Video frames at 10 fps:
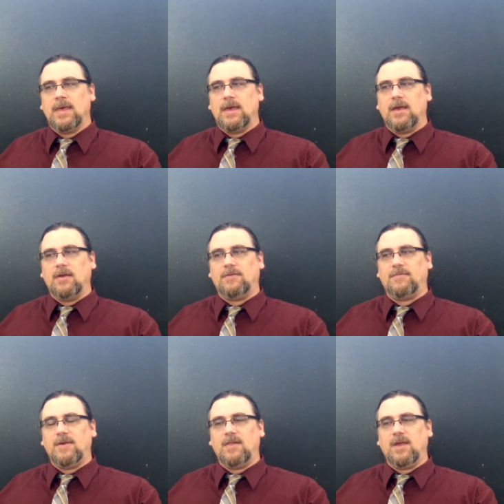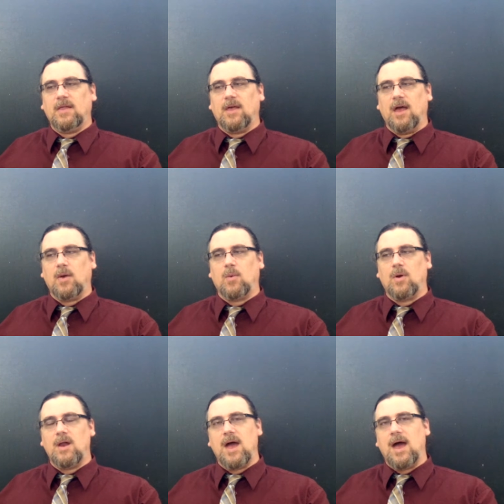is feeling like
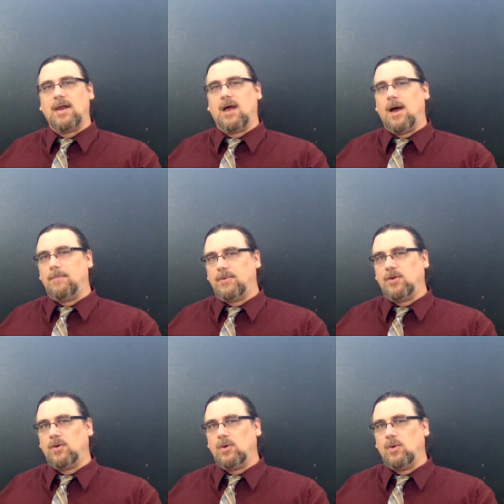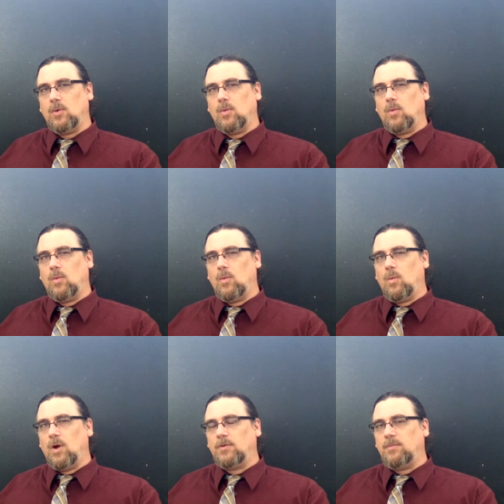we're not up to
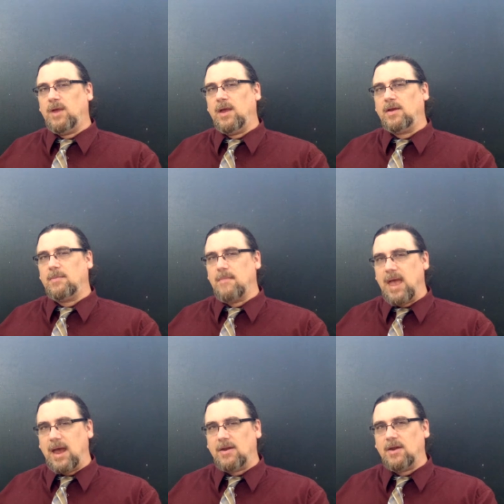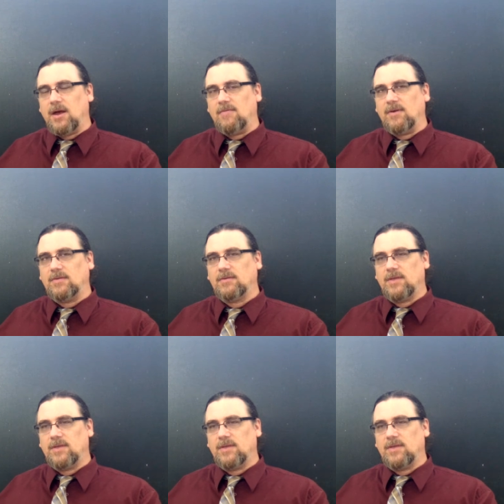what's being demanded of us,